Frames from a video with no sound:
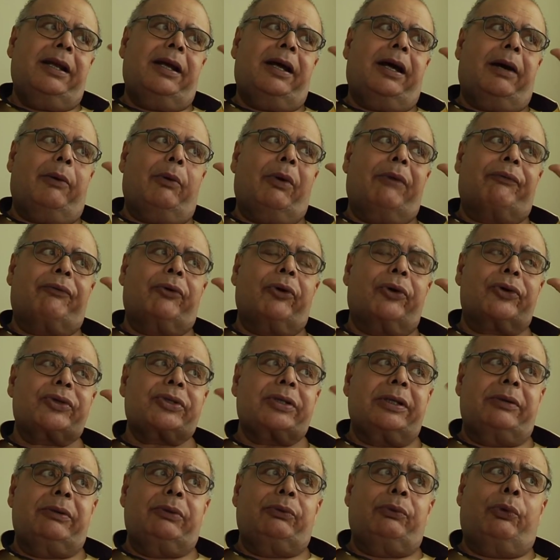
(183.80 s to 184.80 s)
of
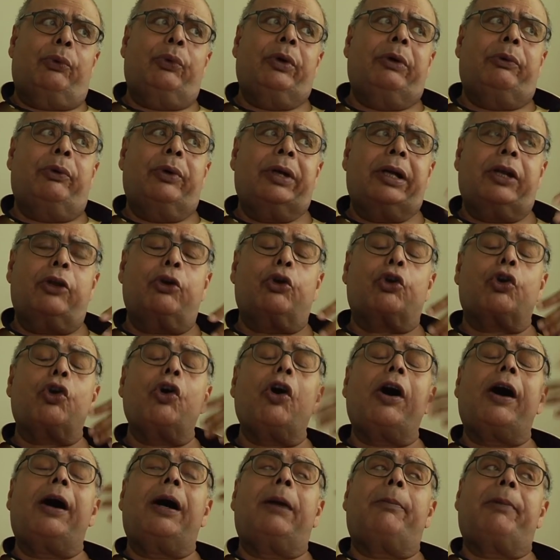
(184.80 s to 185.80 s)
course, when I grow
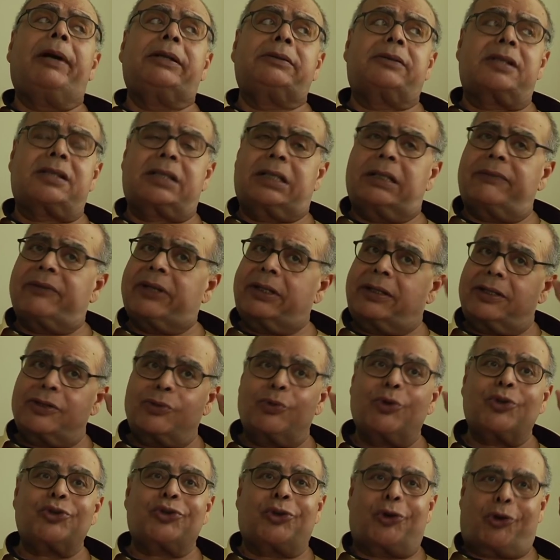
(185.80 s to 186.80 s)
up, I discover this
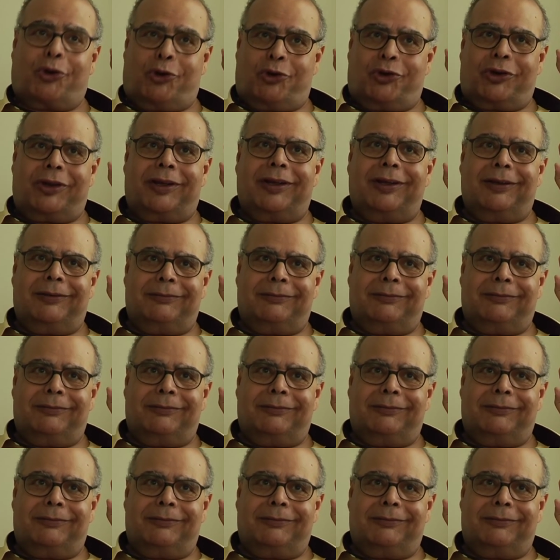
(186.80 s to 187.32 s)
was wrong.